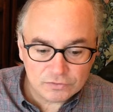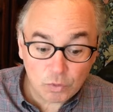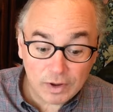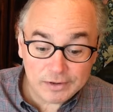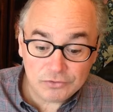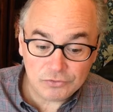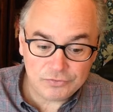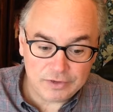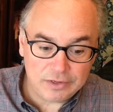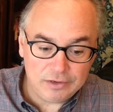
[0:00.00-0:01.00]
It's quite
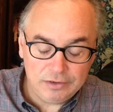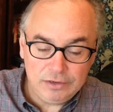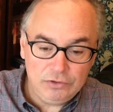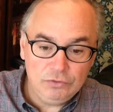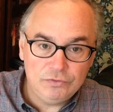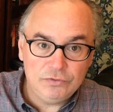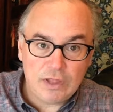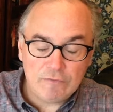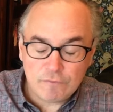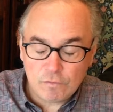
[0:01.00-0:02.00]
interesting, and he uses
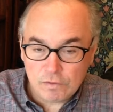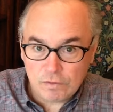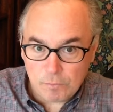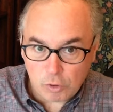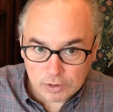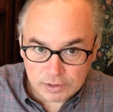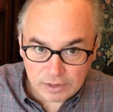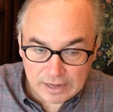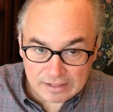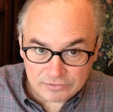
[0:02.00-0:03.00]
that for market
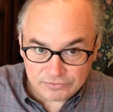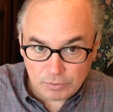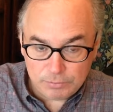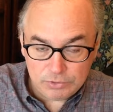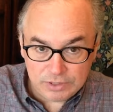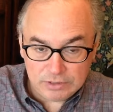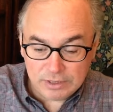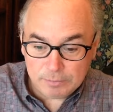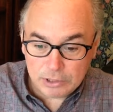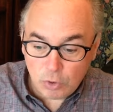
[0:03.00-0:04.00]
analysis. I'll put the
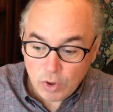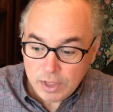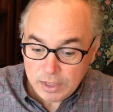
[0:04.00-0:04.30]
link below.